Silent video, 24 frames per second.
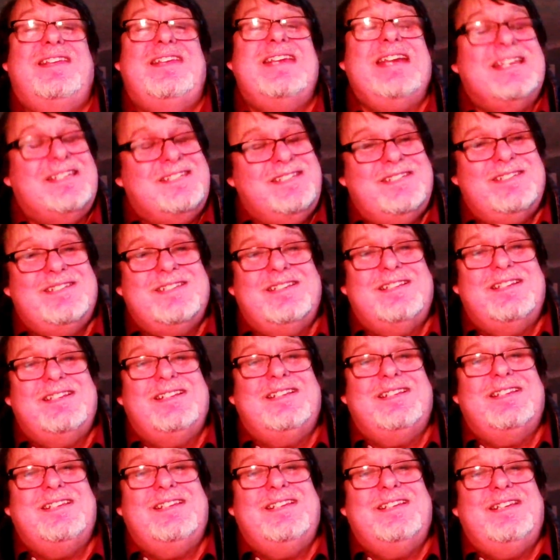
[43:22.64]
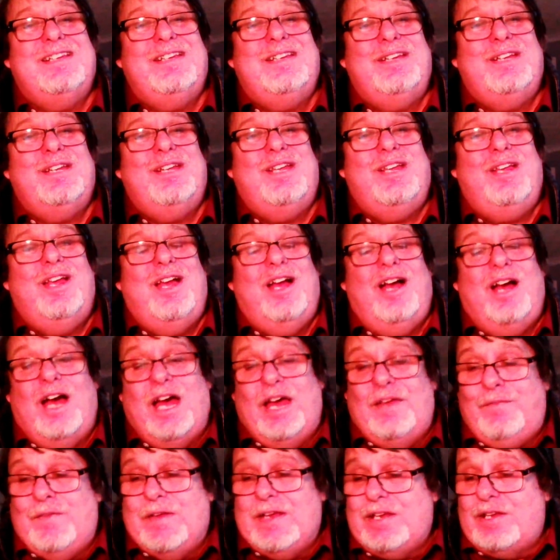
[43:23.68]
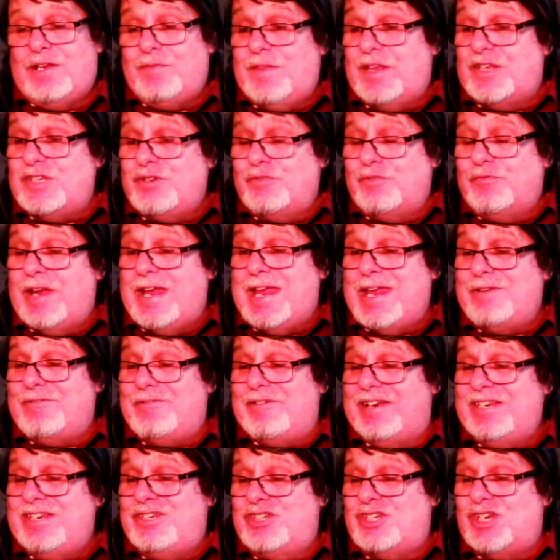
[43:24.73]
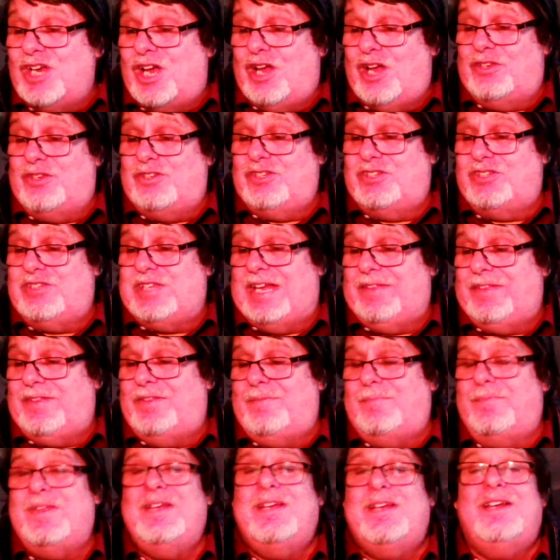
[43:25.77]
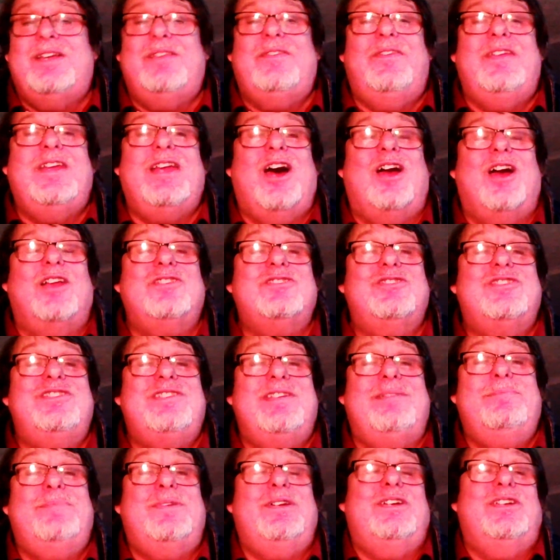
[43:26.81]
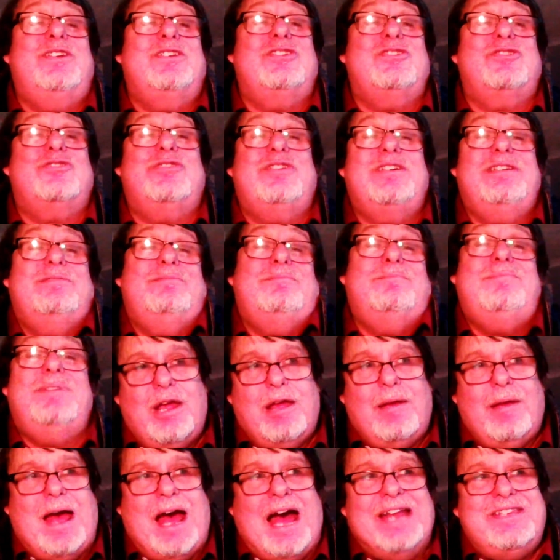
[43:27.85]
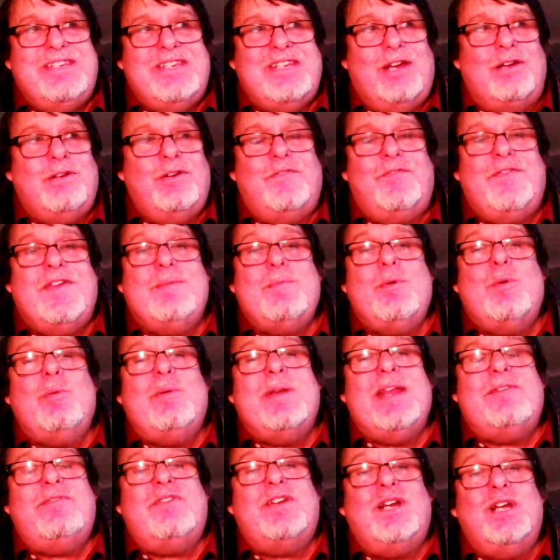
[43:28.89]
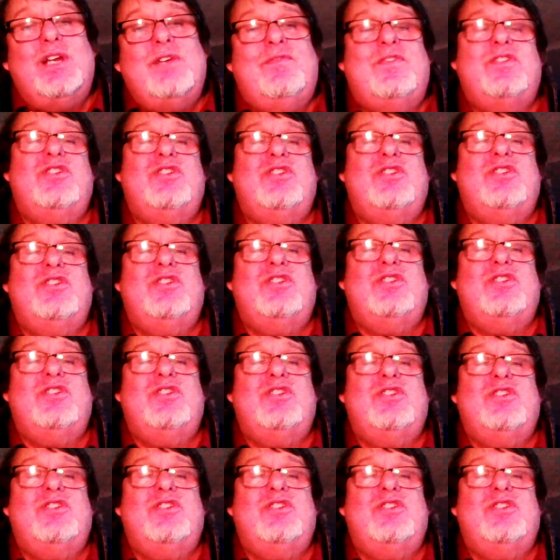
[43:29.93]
Yes. I think there's a very great chance that the answer's in Berners Street, but I don't think we will ever know for sure.